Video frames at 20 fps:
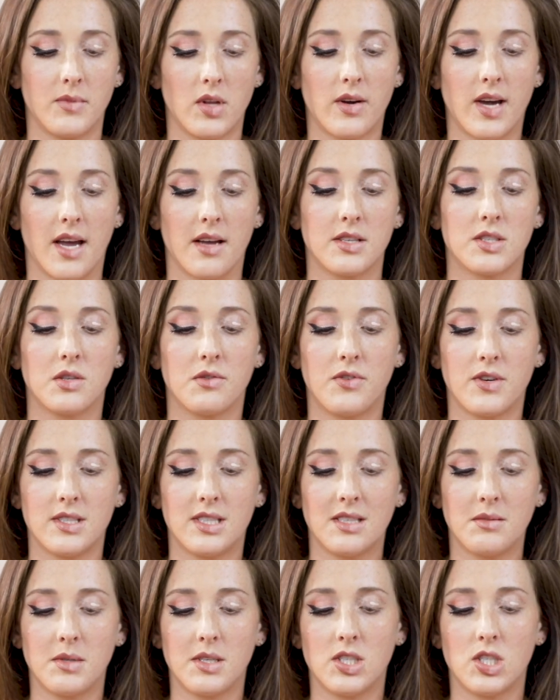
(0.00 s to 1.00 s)
Okay, so first
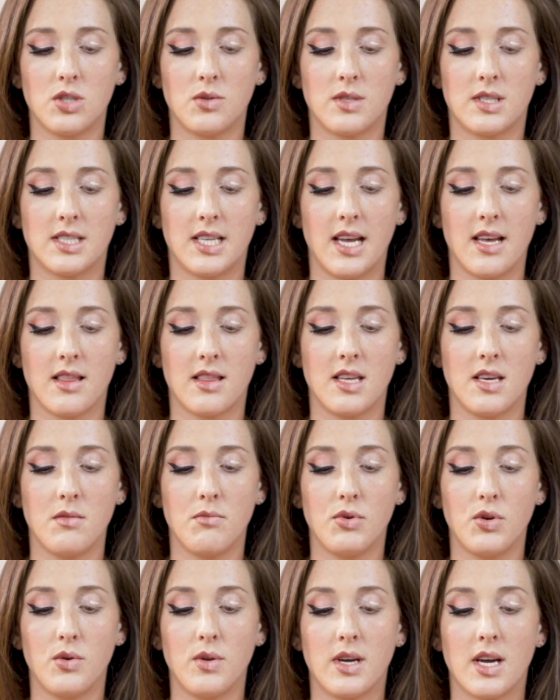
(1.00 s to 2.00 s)
thing I want to do is take the
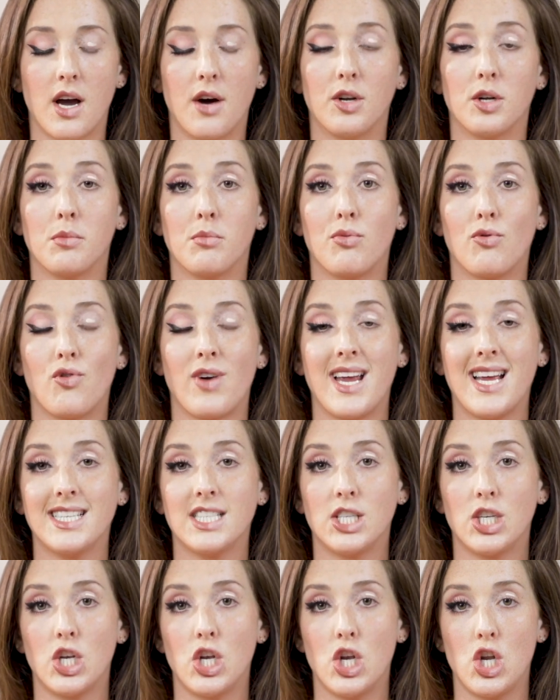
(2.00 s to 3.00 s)
BeautyCounter
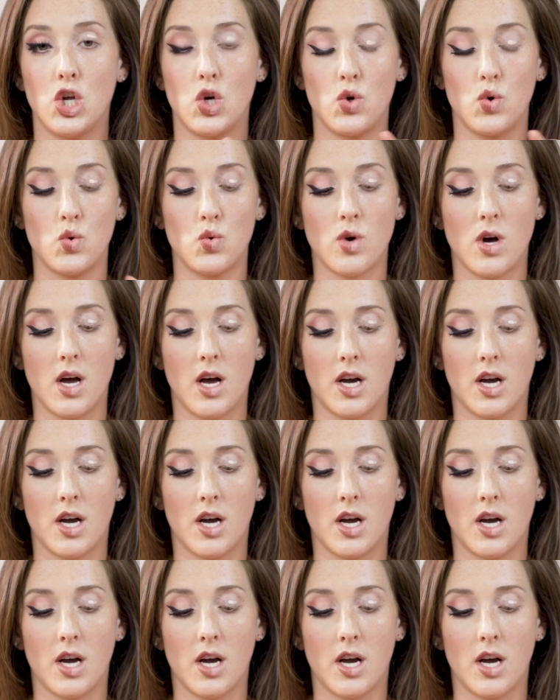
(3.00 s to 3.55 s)
brand new